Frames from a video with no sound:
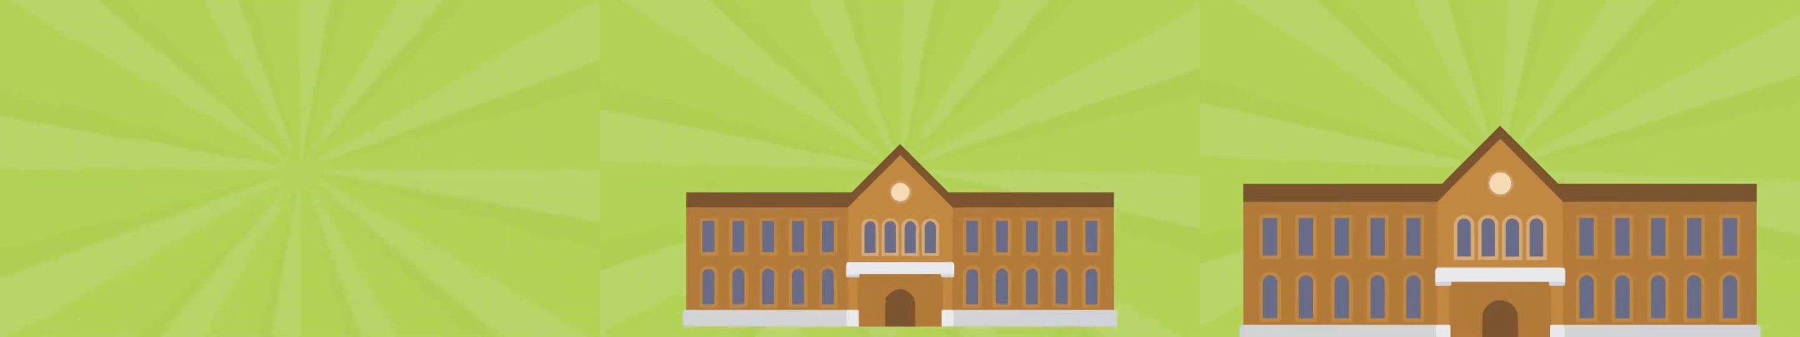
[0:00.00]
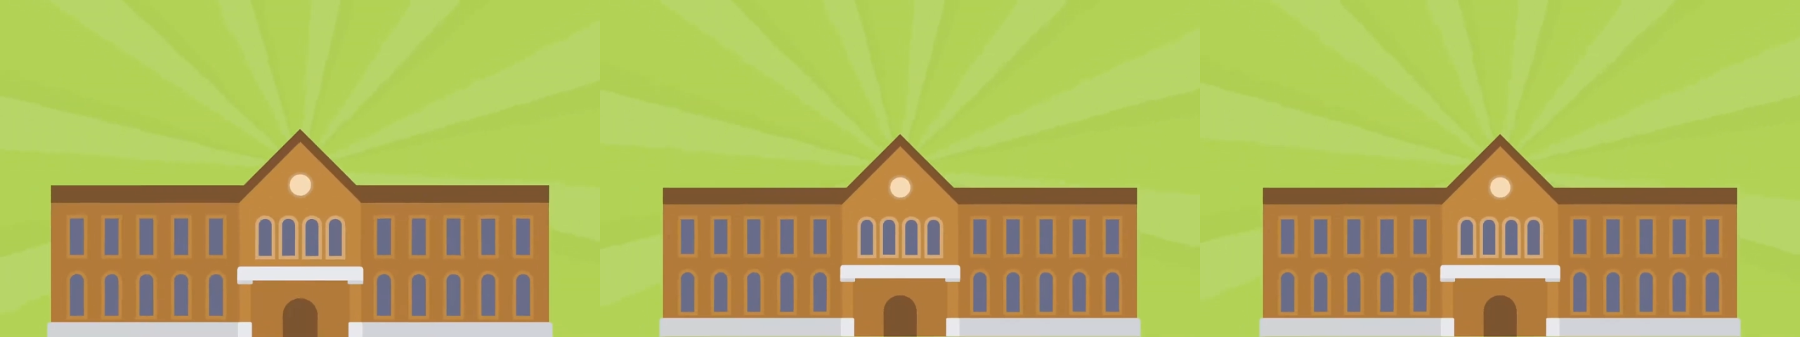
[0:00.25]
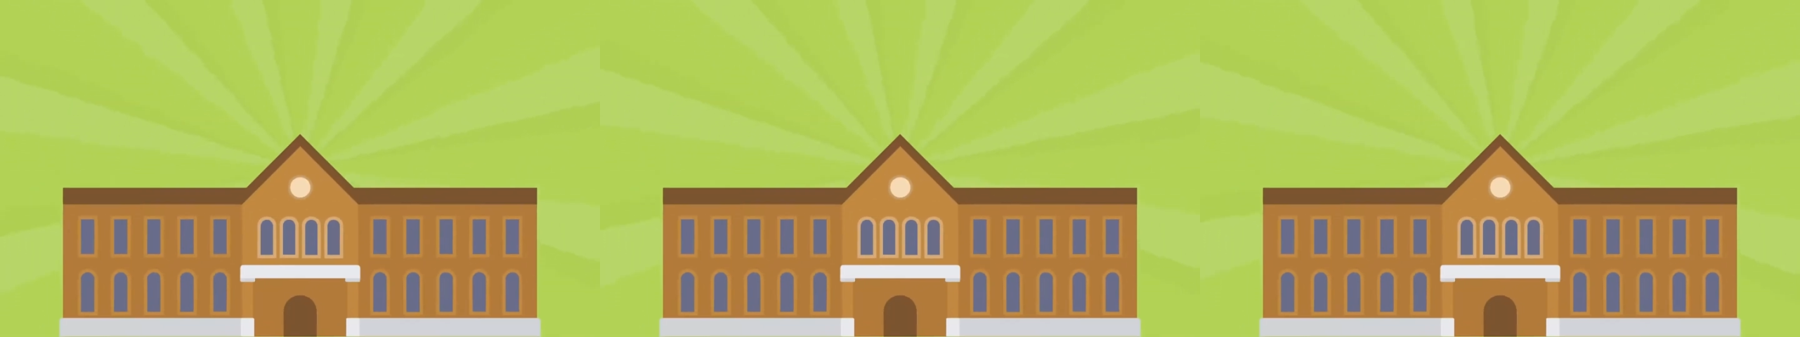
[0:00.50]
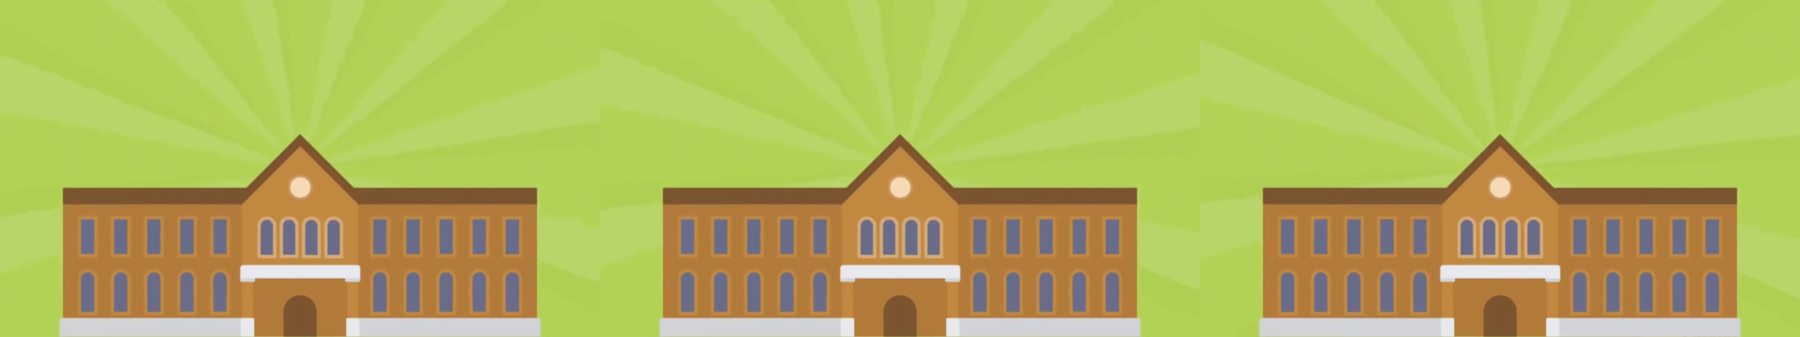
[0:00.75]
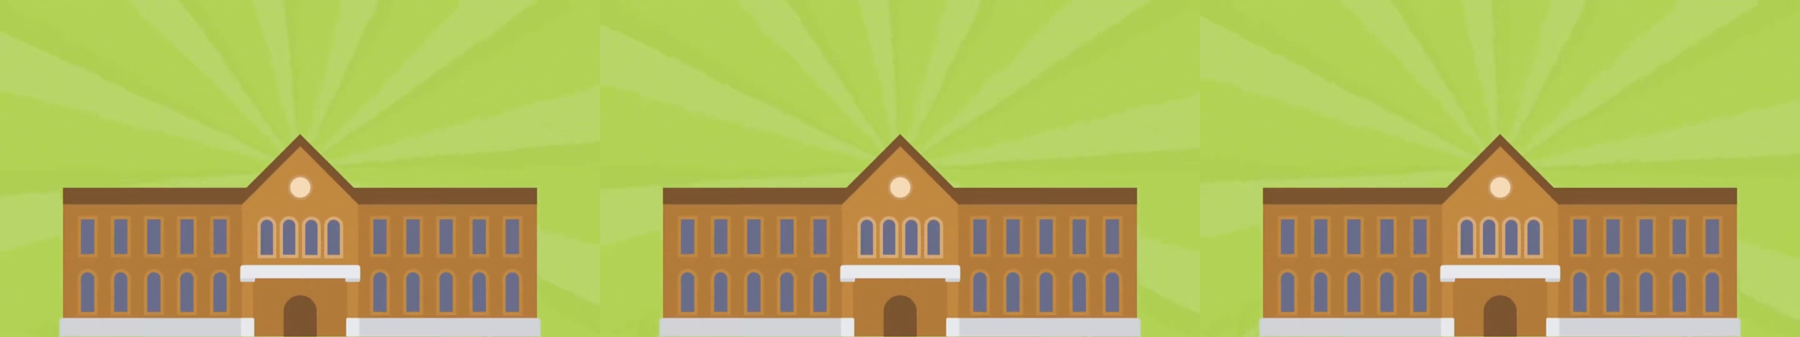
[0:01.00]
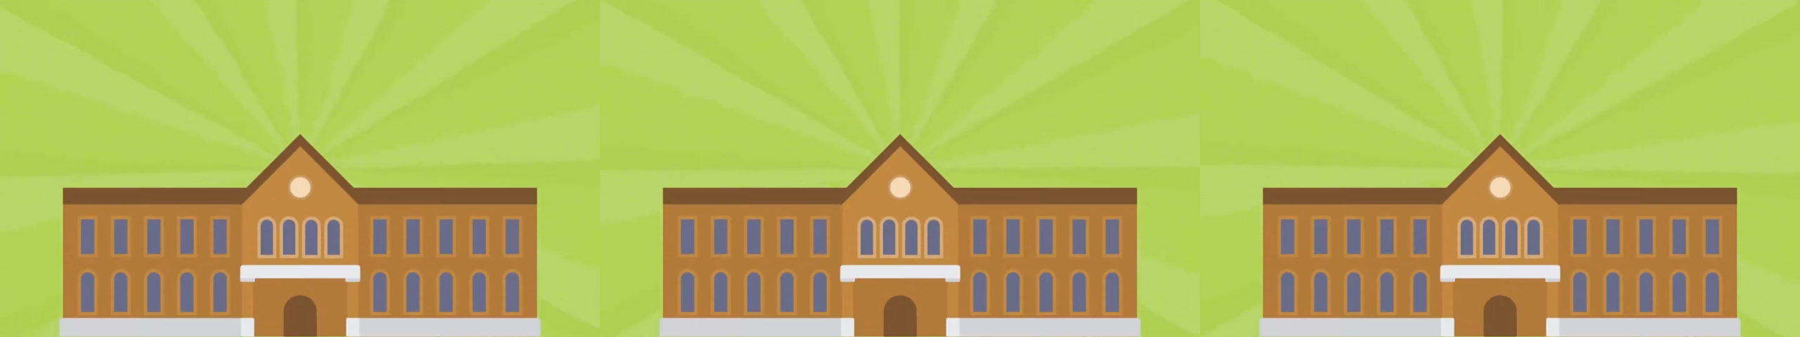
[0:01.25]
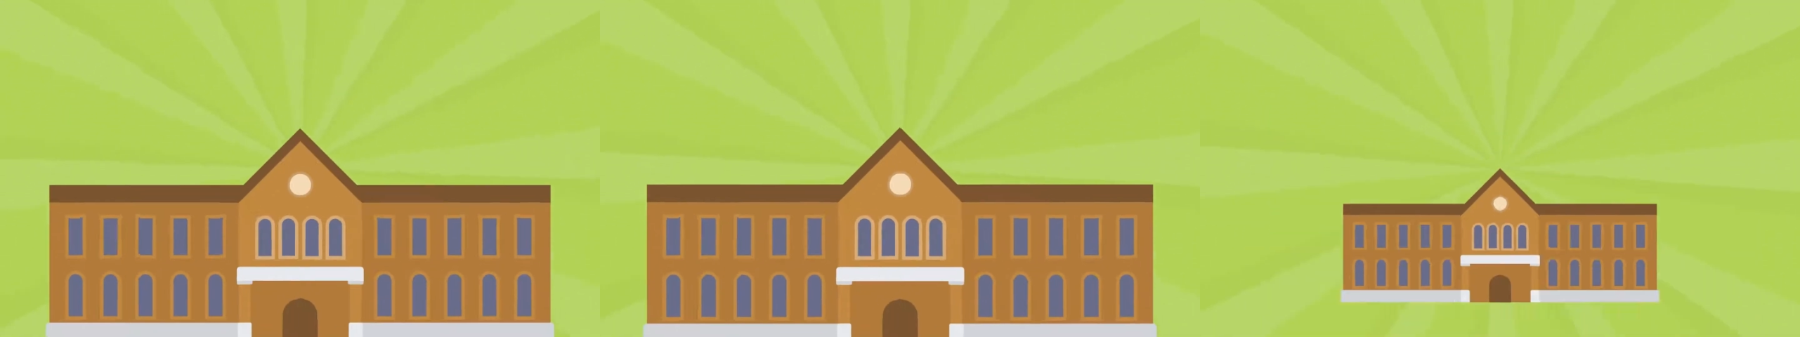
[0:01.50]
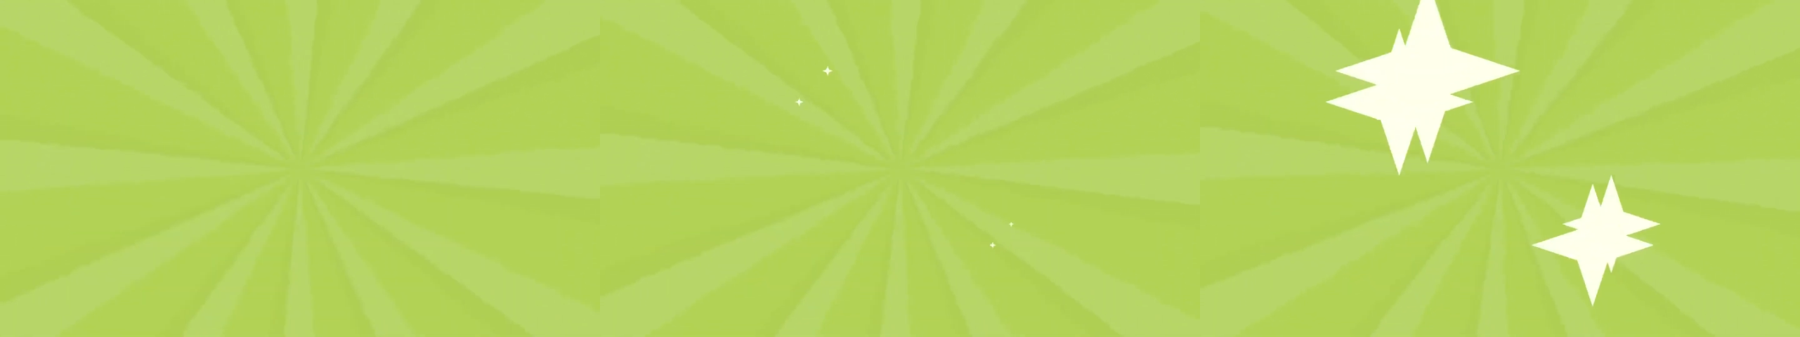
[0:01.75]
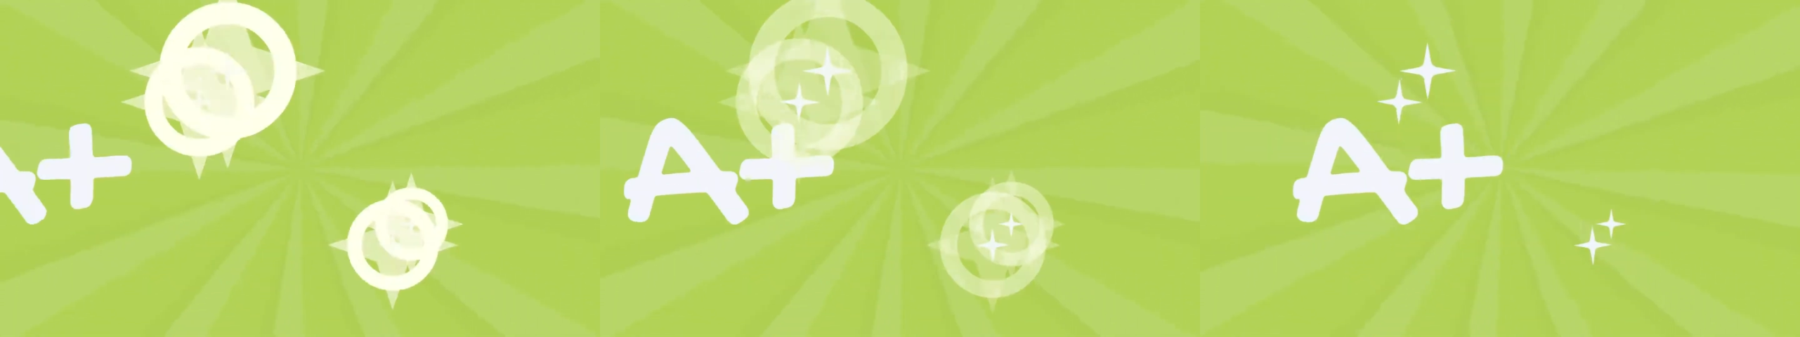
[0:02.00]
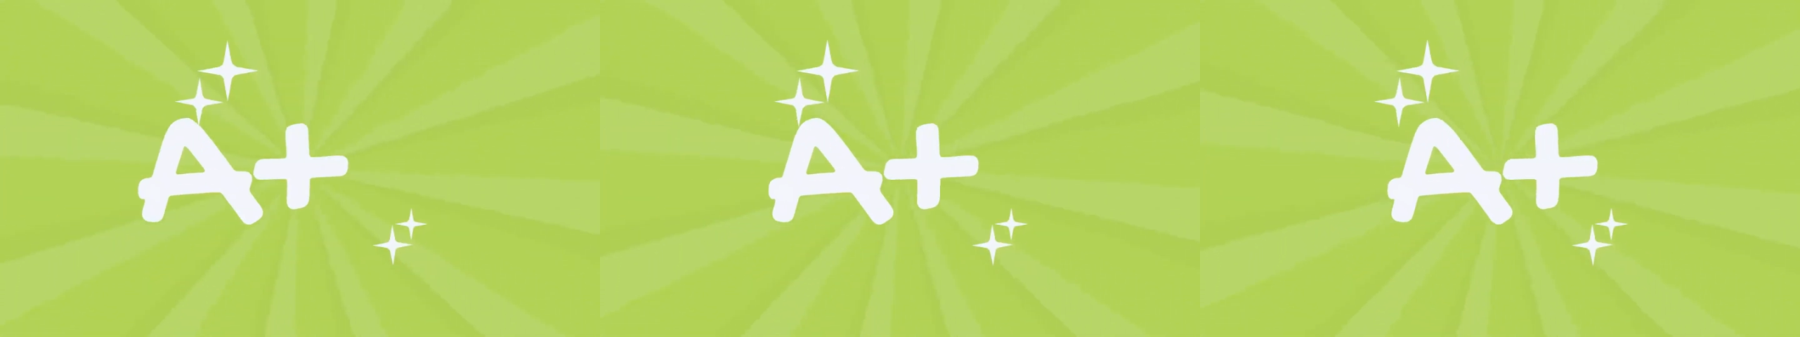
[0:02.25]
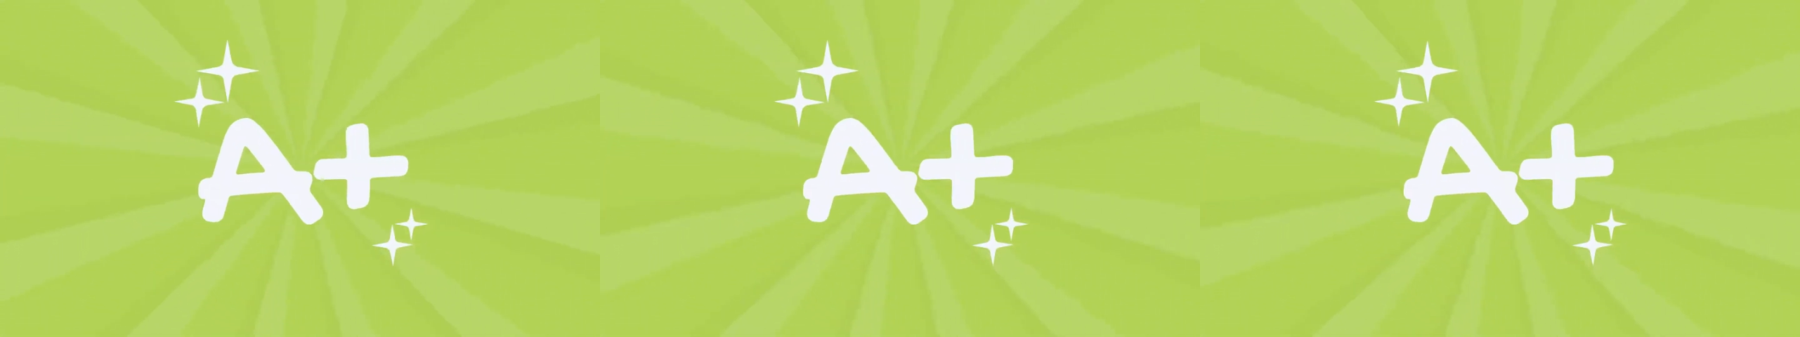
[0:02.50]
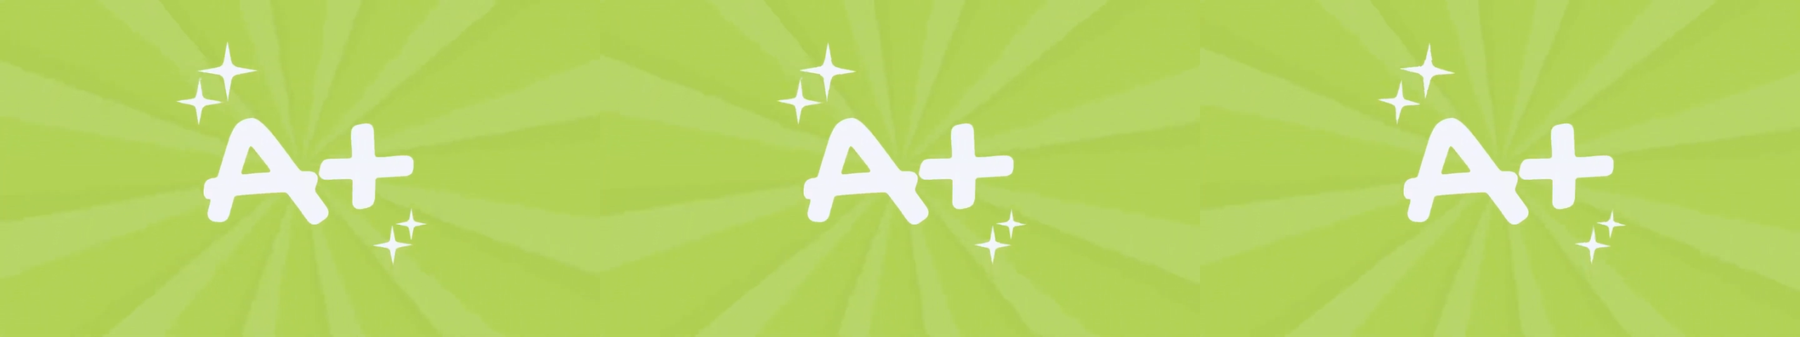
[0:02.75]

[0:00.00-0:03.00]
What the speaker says: No face is visible, so there are no lips to read.